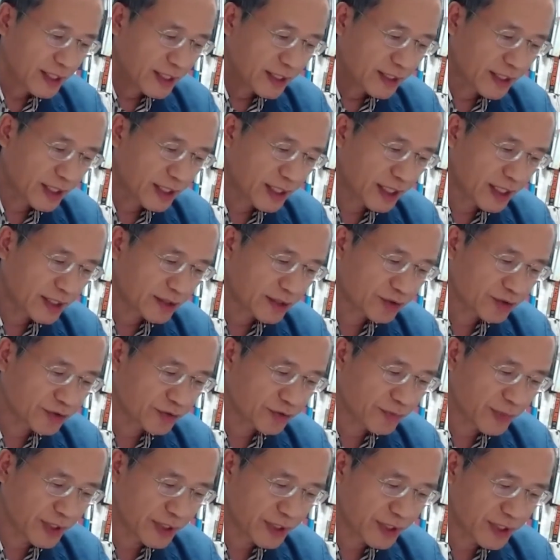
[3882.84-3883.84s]
Then how
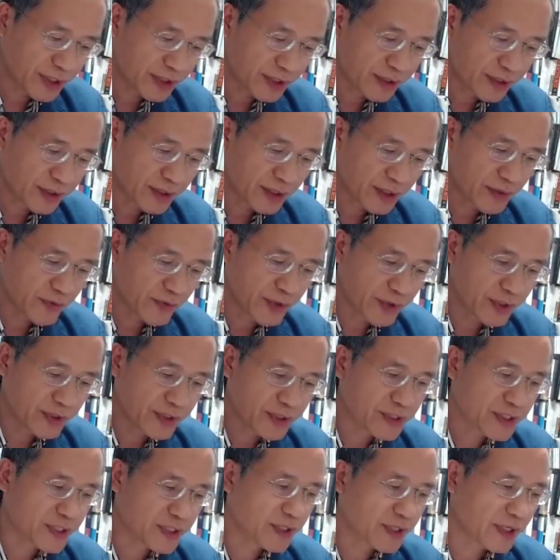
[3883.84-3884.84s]
to make it
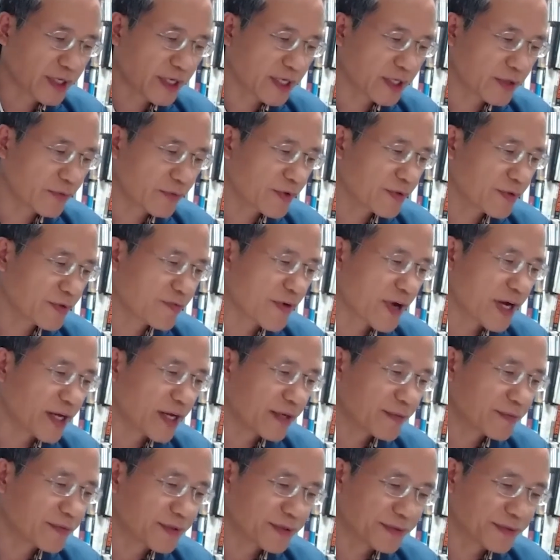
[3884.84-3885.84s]
realistic and
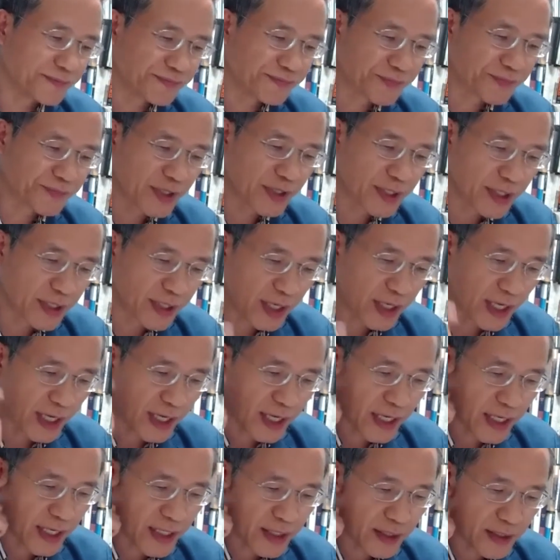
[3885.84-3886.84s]
rewind?
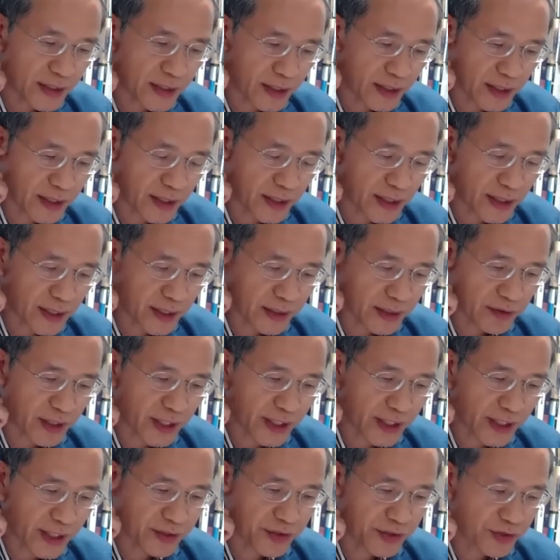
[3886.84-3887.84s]
I'd
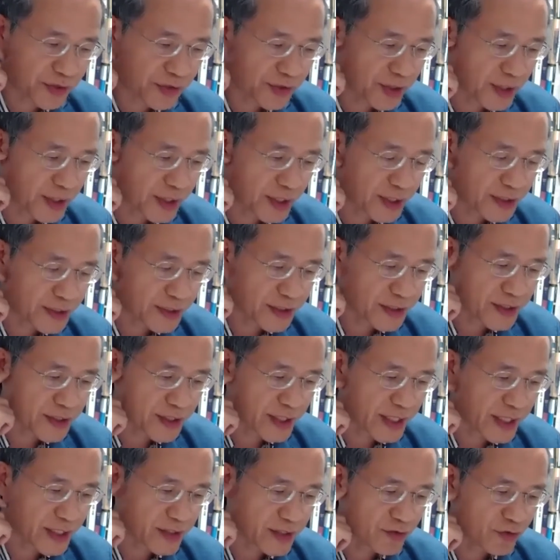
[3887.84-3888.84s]
like to
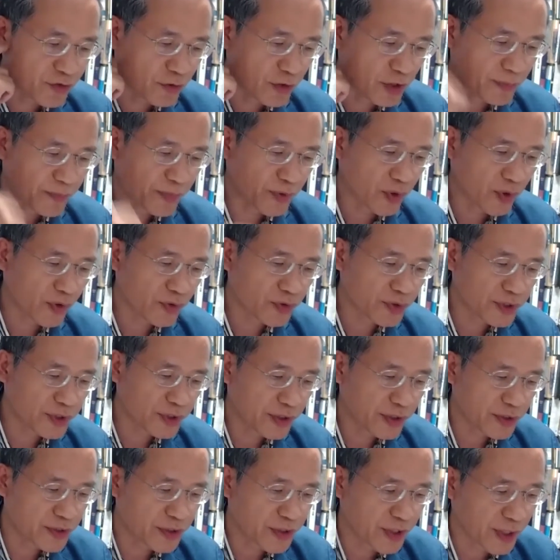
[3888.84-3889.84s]
suggest to
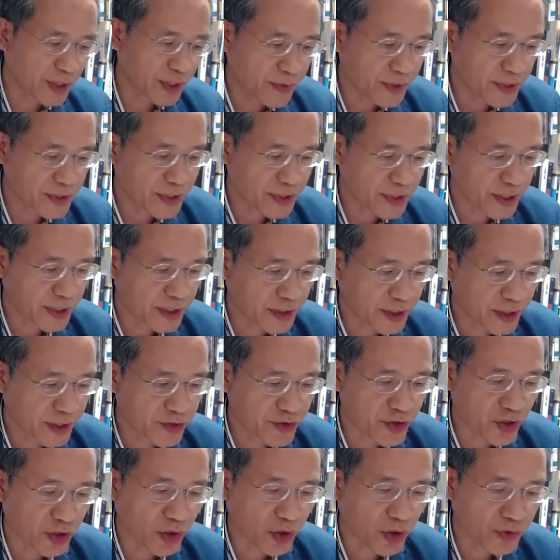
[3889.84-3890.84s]
approach establishing
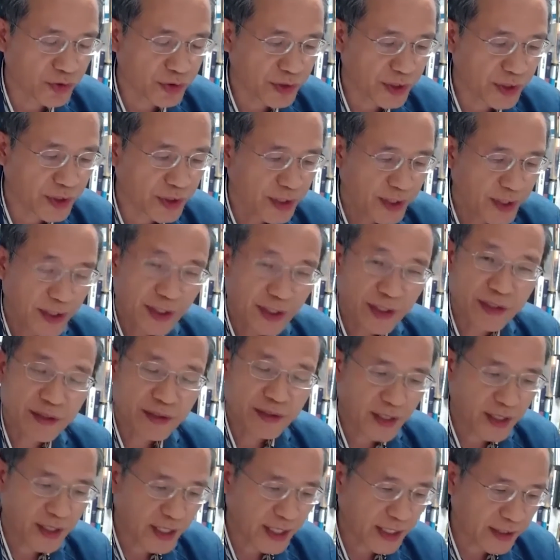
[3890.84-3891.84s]
the zone in
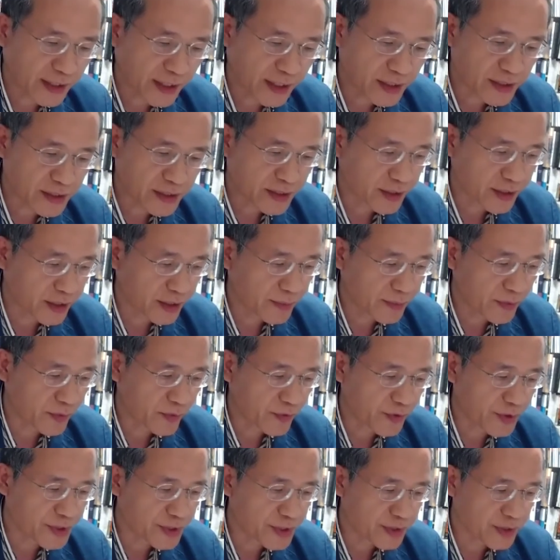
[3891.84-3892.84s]
the context of a
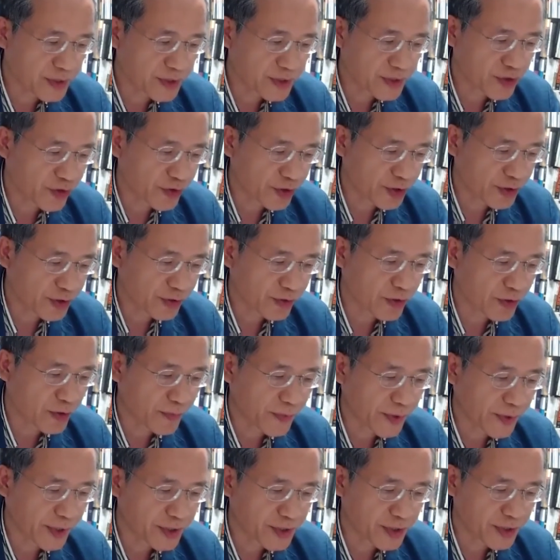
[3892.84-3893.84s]
regional security
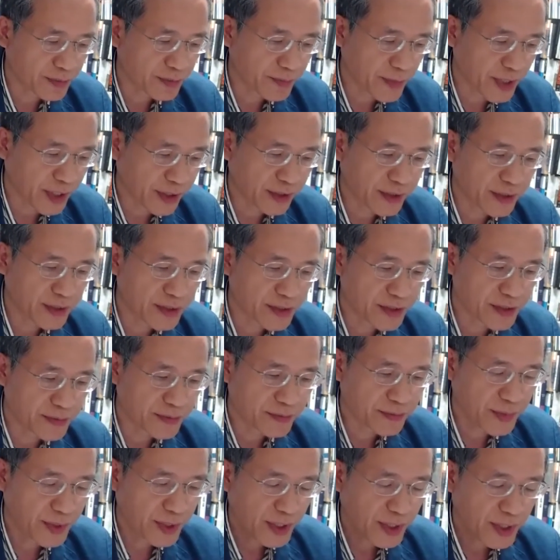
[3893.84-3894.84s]
cooperation
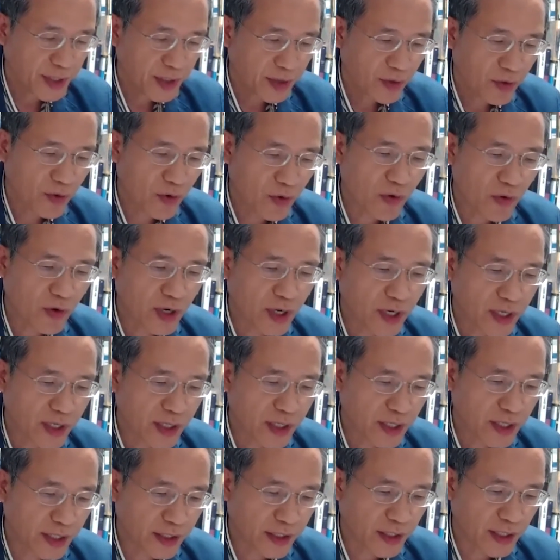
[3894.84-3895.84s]
mechanism
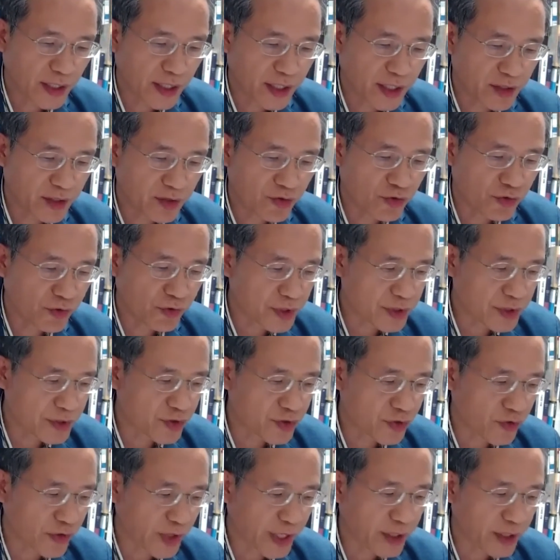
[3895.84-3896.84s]
or in a dual
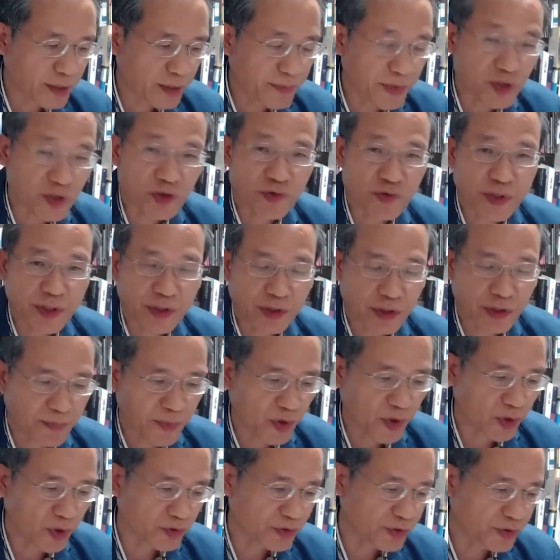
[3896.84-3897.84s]
track pursuing the
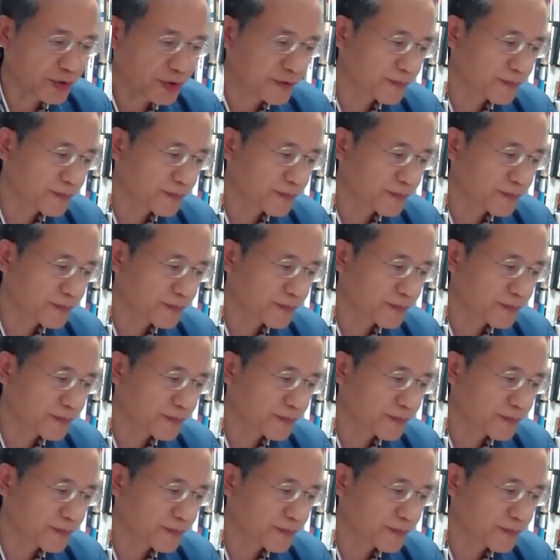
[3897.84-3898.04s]
both.